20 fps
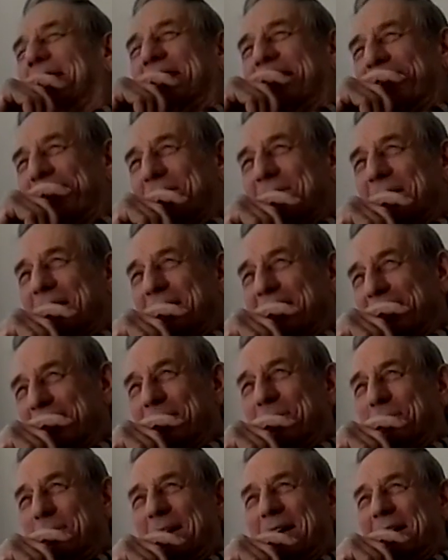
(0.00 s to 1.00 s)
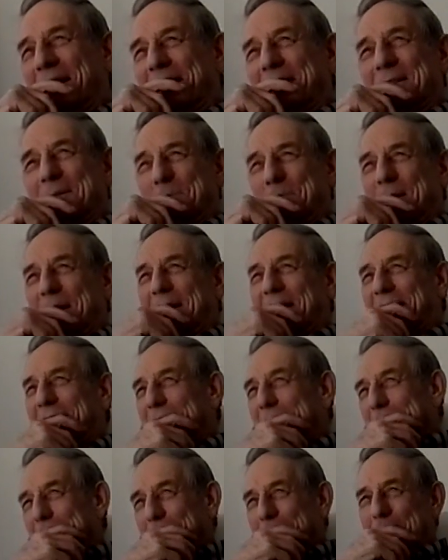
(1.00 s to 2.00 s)
If they didn't, we got the penny,
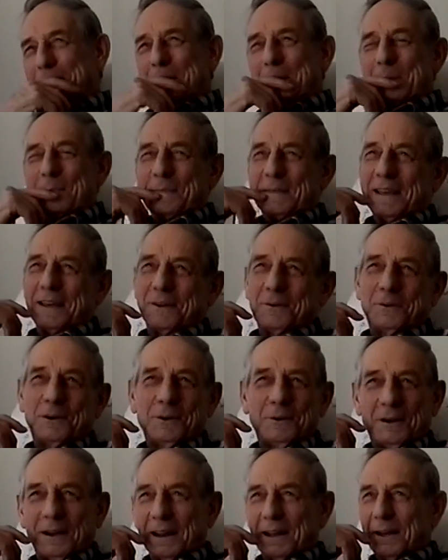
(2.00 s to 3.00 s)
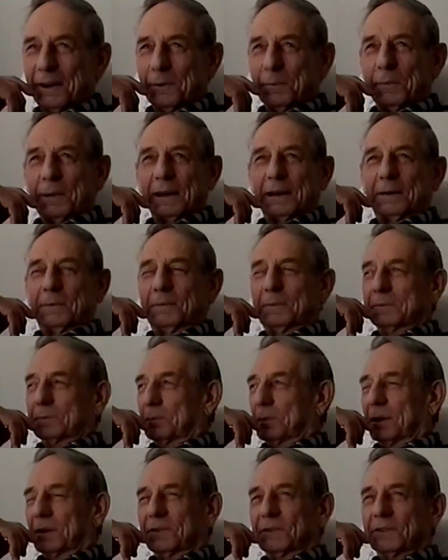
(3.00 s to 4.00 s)
you know. And we really had a big
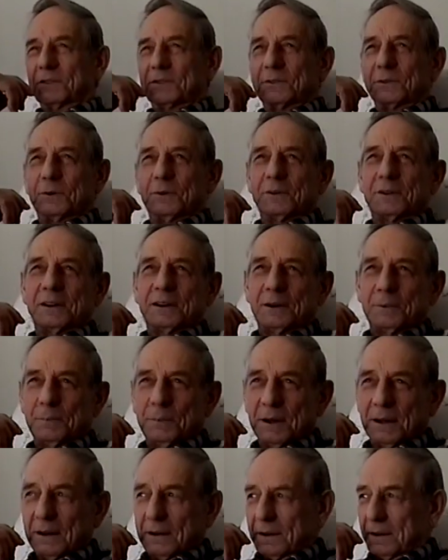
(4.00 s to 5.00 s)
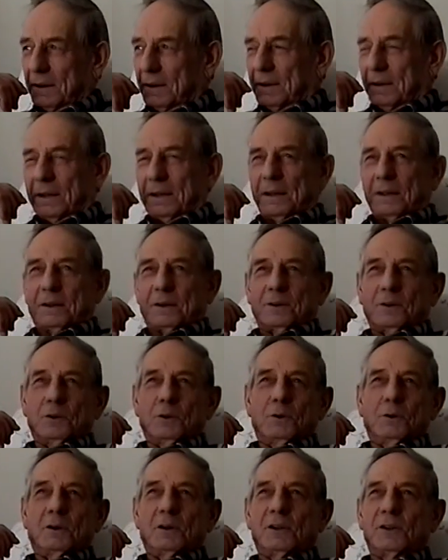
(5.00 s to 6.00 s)
business going there, but
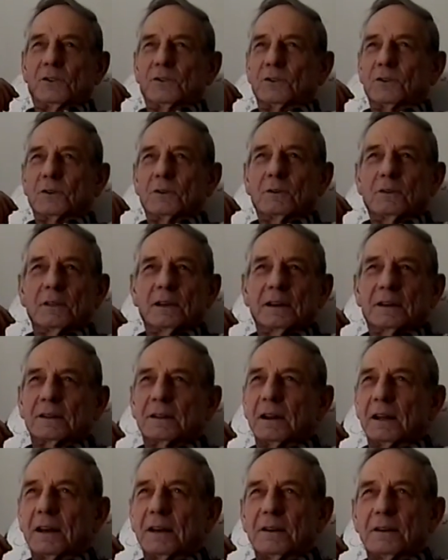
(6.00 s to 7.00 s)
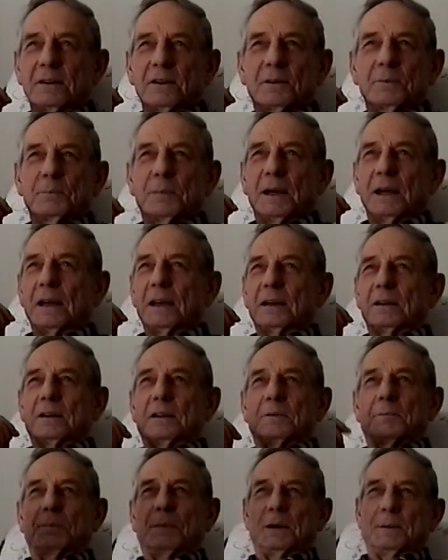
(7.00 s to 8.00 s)
noise, you know, that clattering and banging,
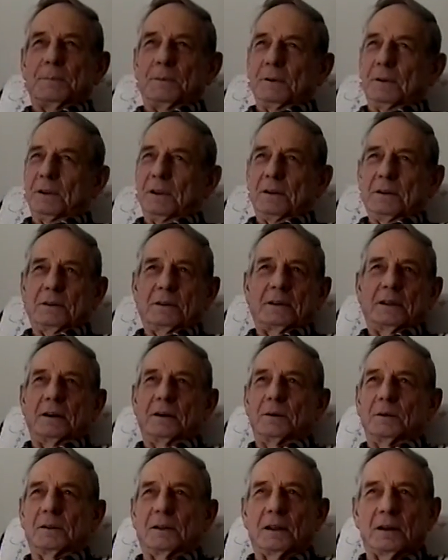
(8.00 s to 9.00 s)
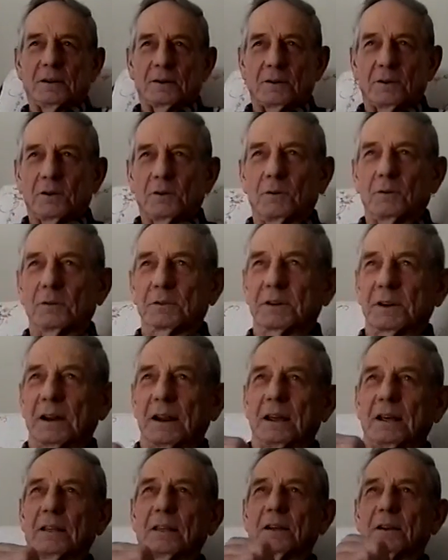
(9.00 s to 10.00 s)
and people didn't care. They, you know,
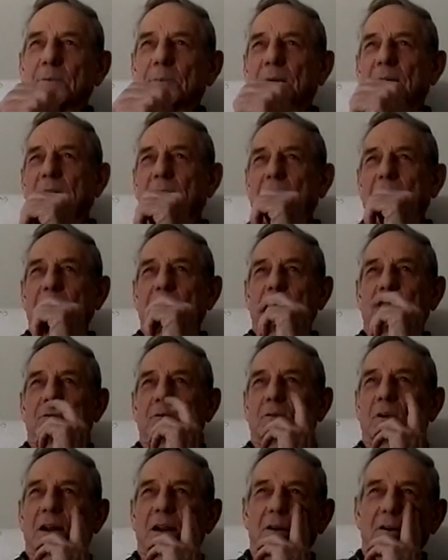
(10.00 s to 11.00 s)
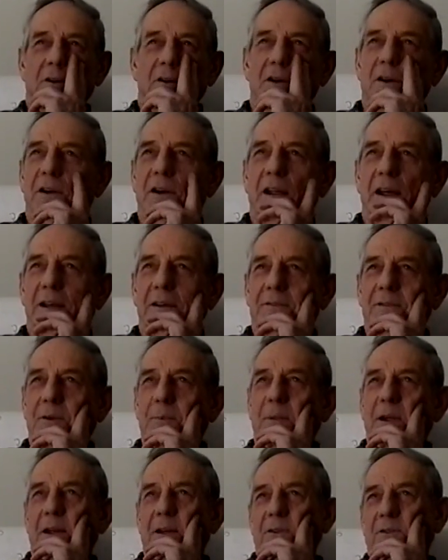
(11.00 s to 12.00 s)
today they'd be right on your neck for
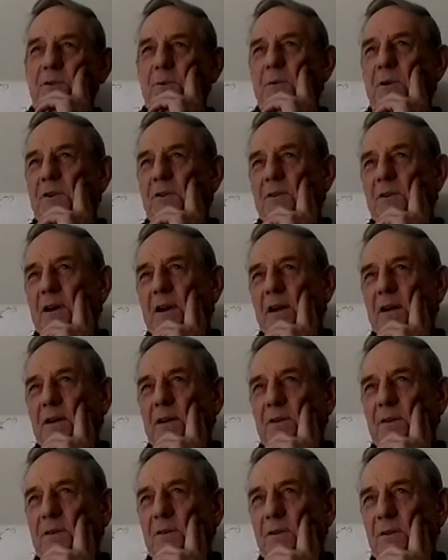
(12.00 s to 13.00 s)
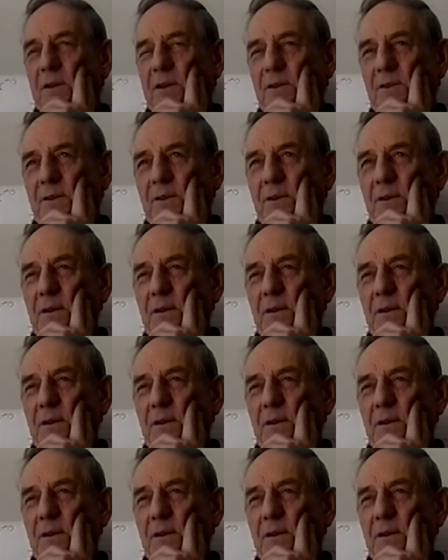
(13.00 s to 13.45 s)
making so much racket and noise.